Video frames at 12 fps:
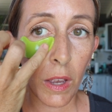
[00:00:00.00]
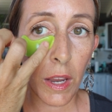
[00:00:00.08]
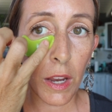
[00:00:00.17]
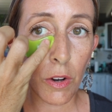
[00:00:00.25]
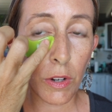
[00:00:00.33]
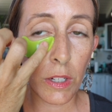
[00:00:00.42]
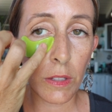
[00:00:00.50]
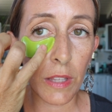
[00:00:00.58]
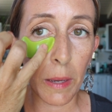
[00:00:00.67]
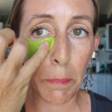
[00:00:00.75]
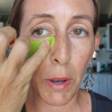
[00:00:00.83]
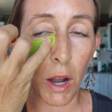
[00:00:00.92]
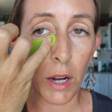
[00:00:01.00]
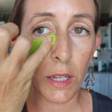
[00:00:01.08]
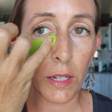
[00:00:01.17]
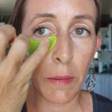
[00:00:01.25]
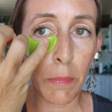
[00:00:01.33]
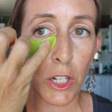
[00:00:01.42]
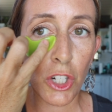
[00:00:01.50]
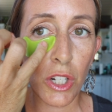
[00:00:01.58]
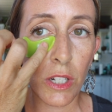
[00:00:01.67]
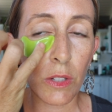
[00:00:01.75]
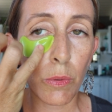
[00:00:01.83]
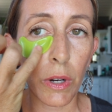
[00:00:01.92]
area, that pocket I
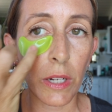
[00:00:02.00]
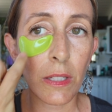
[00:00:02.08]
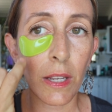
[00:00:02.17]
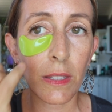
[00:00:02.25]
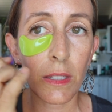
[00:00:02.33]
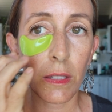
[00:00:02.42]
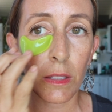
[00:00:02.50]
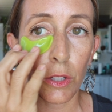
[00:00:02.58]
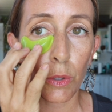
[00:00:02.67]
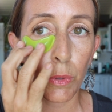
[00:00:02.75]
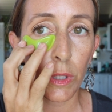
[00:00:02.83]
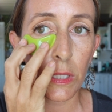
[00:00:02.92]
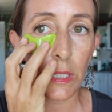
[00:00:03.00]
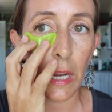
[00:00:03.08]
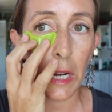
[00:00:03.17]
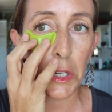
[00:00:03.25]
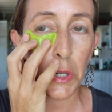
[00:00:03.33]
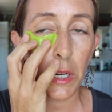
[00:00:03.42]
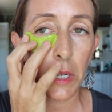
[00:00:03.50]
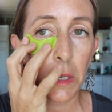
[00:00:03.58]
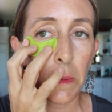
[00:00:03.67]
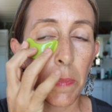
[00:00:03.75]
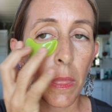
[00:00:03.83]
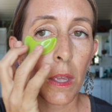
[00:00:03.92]
mentioned, is where I tend to look really dehydrated.
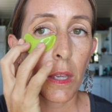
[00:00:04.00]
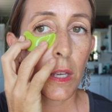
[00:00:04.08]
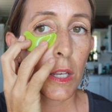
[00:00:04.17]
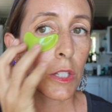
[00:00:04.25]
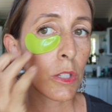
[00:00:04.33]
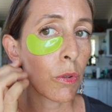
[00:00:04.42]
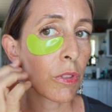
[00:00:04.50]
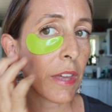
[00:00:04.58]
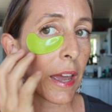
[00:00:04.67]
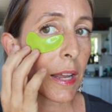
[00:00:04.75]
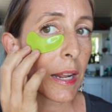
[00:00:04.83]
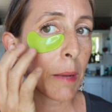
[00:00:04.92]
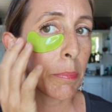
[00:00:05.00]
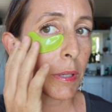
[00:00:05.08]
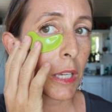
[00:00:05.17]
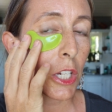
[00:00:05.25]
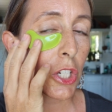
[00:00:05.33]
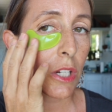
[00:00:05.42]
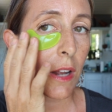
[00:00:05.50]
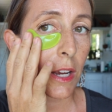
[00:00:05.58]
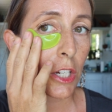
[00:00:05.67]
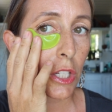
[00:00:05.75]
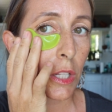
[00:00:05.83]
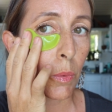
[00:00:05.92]
So that application
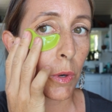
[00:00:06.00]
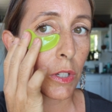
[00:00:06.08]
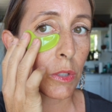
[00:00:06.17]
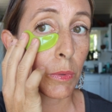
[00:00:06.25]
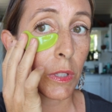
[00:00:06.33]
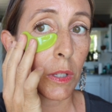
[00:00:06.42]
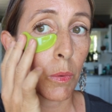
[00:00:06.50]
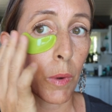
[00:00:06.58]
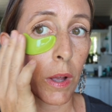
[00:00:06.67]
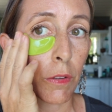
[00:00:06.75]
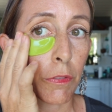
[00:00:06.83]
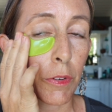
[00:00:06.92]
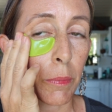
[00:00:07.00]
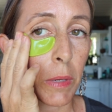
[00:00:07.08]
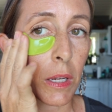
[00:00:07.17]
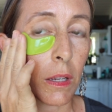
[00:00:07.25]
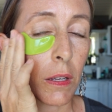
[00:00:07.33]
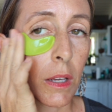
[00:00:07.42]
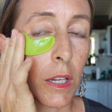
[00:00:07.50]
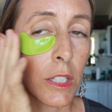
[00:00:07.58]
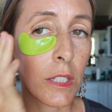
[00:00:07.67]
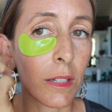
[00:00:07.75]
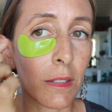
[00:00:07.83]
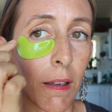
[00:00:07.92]
actually works really well for me
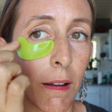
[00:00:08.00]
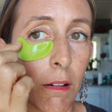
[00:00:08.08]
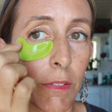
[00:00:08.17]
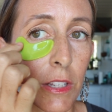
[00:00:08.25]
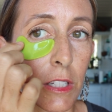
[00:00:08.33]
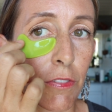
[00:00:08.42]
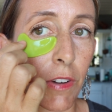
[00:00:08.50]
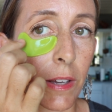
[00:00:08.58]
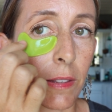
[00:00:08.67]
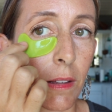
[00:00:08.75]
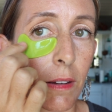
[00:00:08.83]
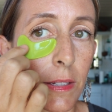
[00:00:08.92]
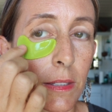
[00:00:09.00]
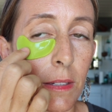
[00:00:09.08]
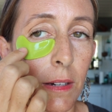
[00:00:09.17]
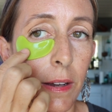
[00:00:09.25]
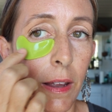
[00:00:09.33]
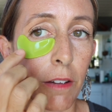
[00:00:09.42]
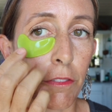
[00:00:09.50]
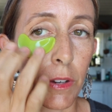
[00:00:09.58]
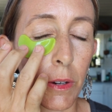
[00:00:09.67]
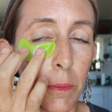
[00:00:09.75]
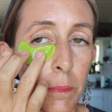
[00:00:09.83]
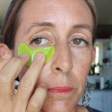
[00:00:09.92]
to attack all these fine lines that I have
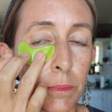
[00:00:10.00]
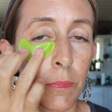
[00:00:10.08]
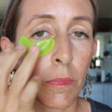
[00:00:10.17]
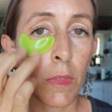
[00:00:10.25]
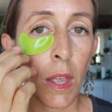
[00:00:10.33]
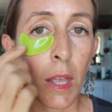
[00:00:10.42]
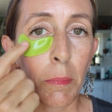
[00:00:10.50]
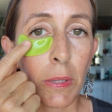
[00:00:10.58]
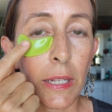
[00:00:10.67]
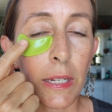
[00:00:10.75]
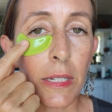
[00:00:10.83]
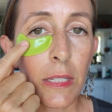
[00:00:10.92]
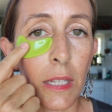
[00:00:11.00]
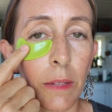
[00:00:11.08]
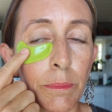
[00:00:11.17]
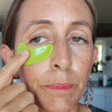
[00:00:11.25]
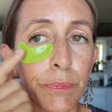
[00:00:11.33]
here. But like I said,